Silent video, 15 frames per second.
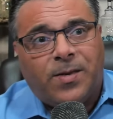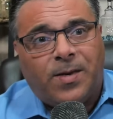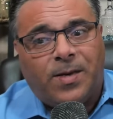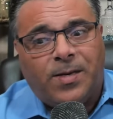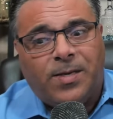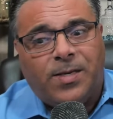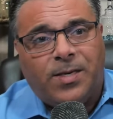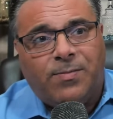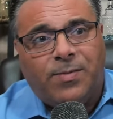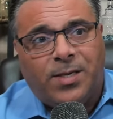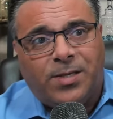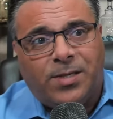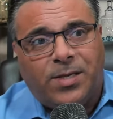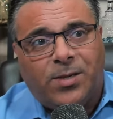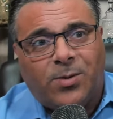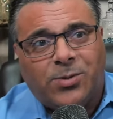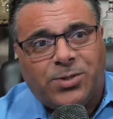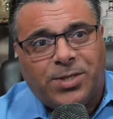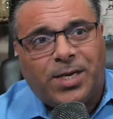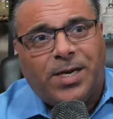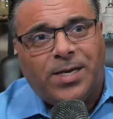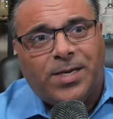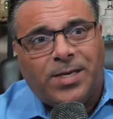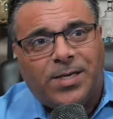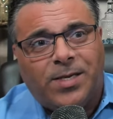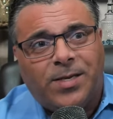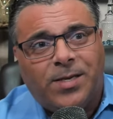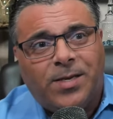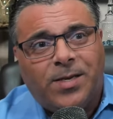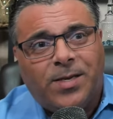Okay. Even the
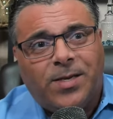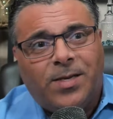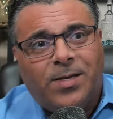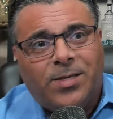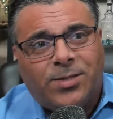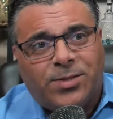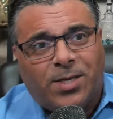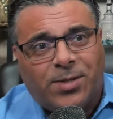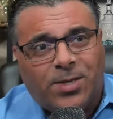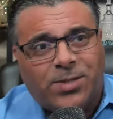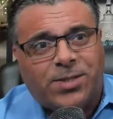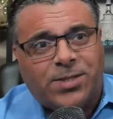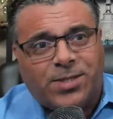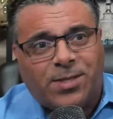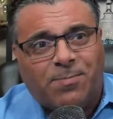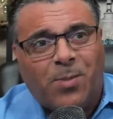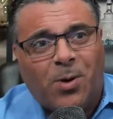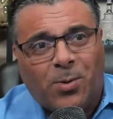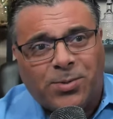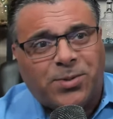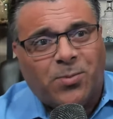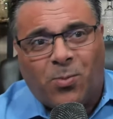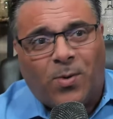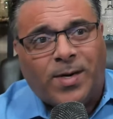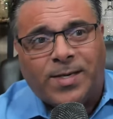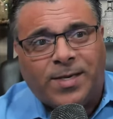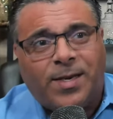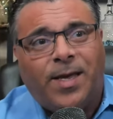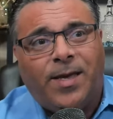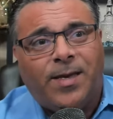DOJ said this is the most in
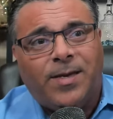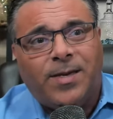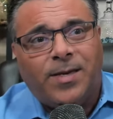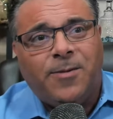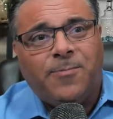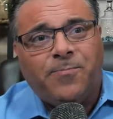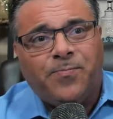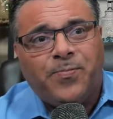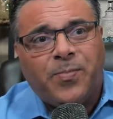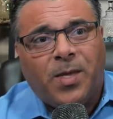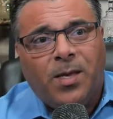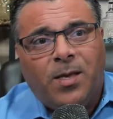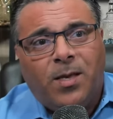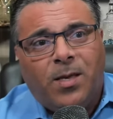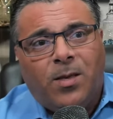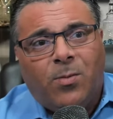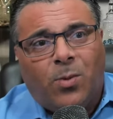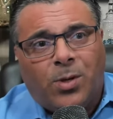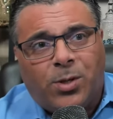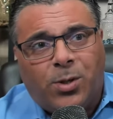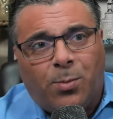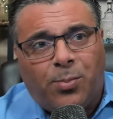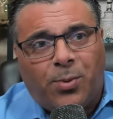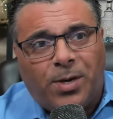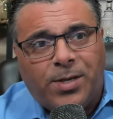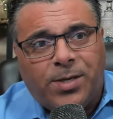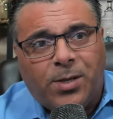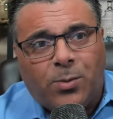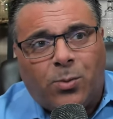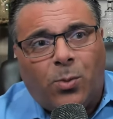one day. When you're
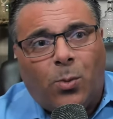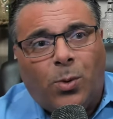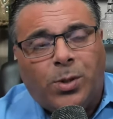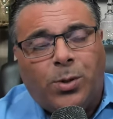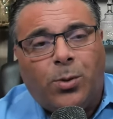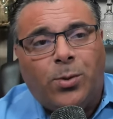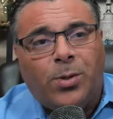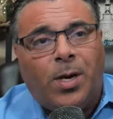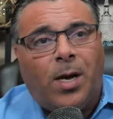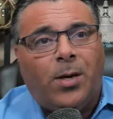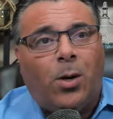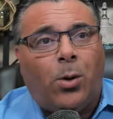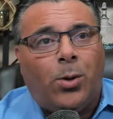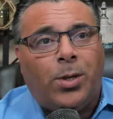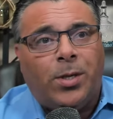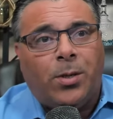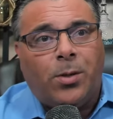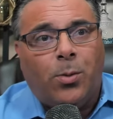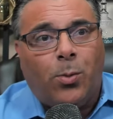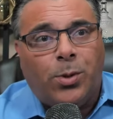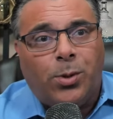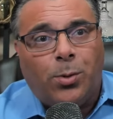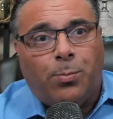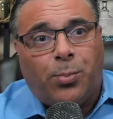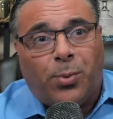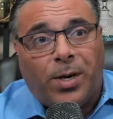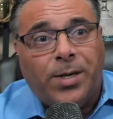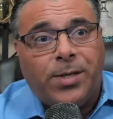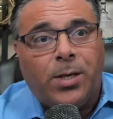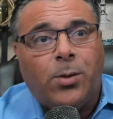breaking, when you're not earning, when you're
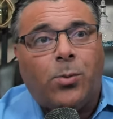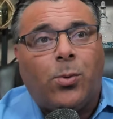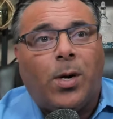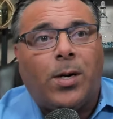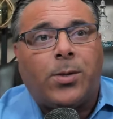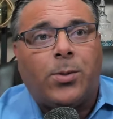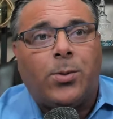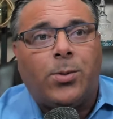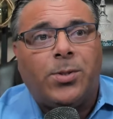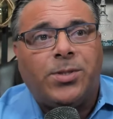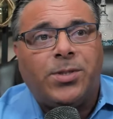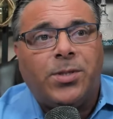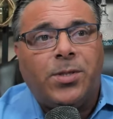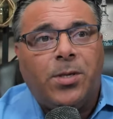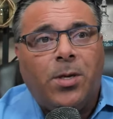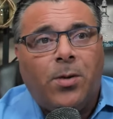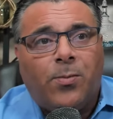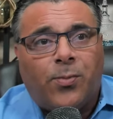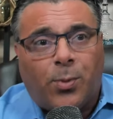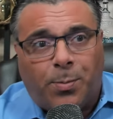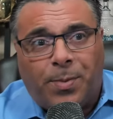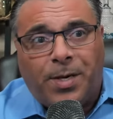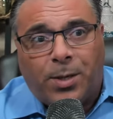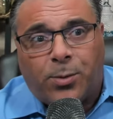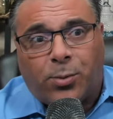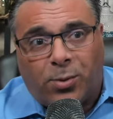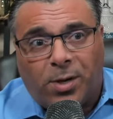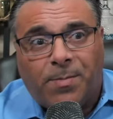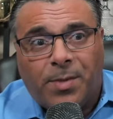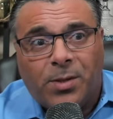breaking records for being
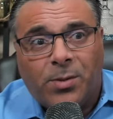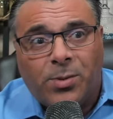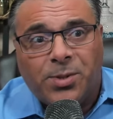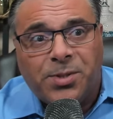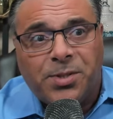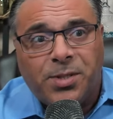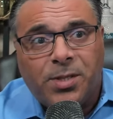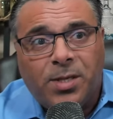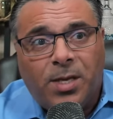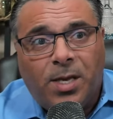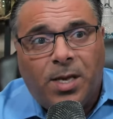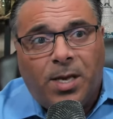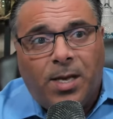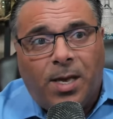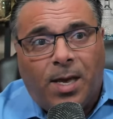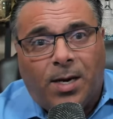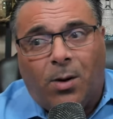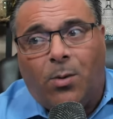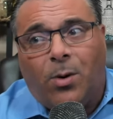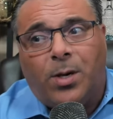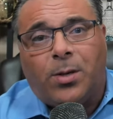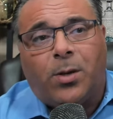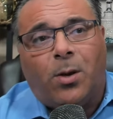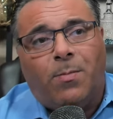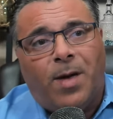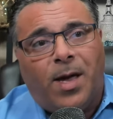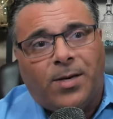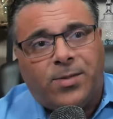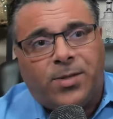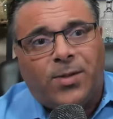criminals, and I want to go
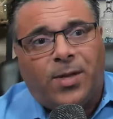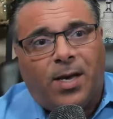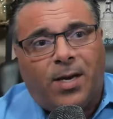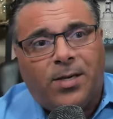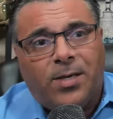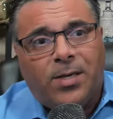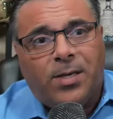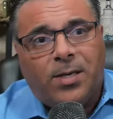back to that.